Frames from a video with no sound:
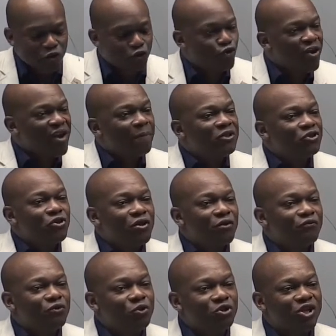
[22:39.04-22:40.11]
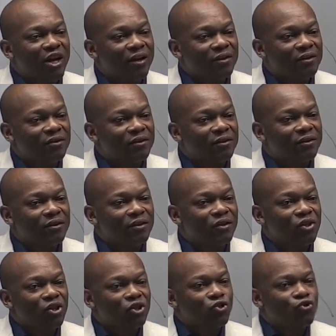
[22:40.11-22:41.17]
dream into the future.
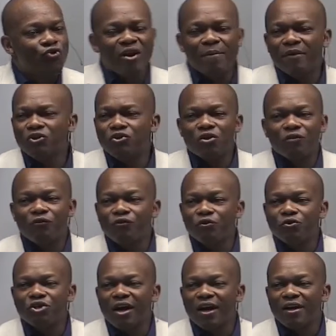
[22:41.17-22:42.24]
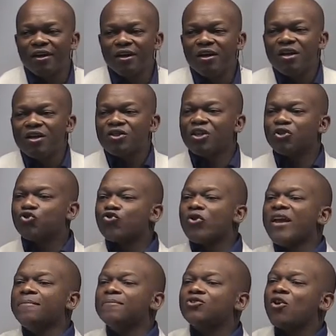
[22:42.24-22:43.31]
Dream into the future. The
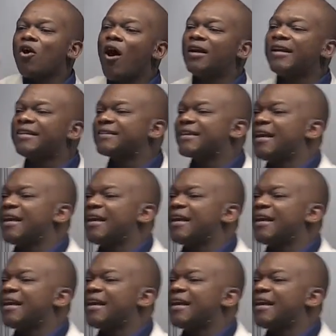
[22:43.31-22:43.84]
dreams God has